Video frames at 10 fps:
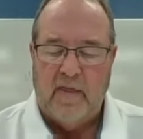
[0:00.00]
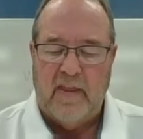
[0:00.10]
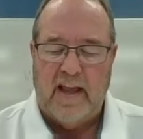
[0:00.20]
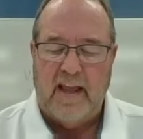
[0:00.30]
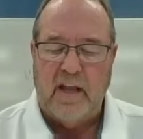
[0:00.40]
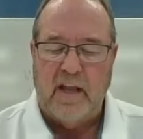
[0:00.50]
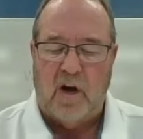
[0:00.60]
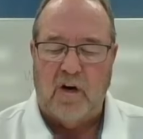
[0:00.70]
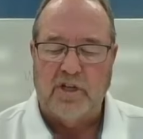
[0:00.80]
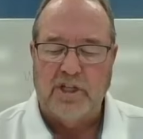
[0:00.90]
They
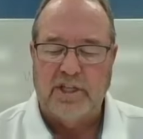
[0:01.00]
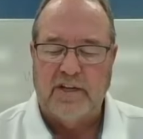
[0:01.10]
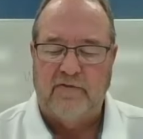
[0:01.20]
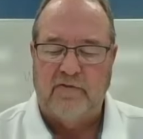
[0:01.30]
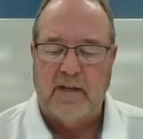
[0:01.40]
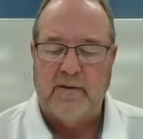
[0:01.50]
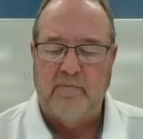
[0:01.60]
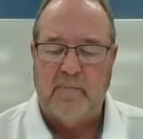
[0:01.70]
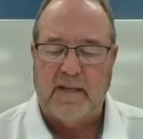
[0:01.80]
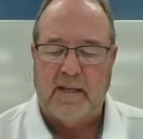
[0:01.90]
are
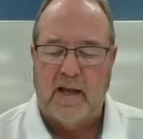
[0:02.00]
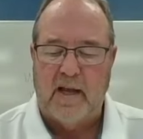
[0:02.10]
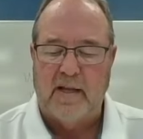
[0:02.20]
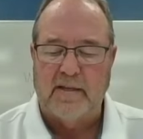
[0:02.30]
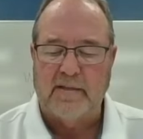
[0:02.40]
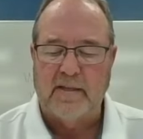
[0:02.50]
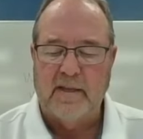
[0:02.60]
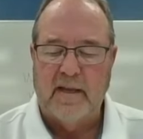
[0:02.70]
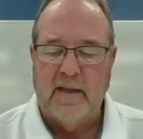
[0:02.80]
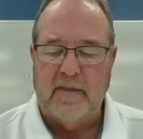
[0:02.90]
shivering because
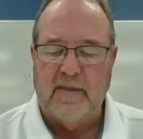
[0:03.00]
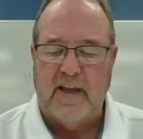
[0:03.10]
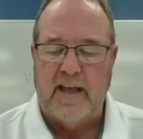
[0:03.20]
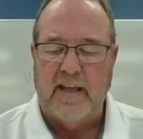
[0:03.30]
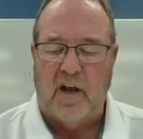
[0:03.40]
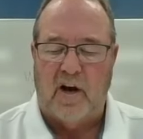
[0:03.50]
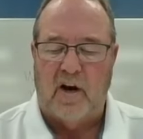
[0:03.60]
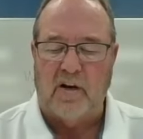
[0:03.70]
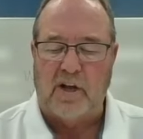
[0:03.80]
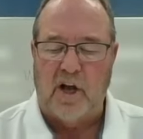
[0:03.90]
they
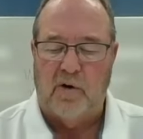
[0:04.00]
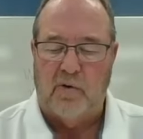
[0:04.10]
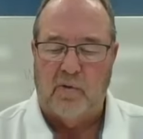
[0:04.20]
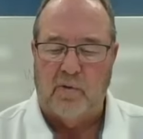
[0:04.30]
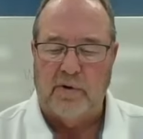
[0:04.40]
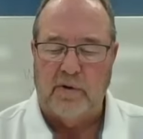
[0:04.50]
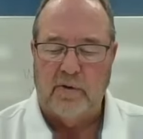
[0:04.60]
are cold.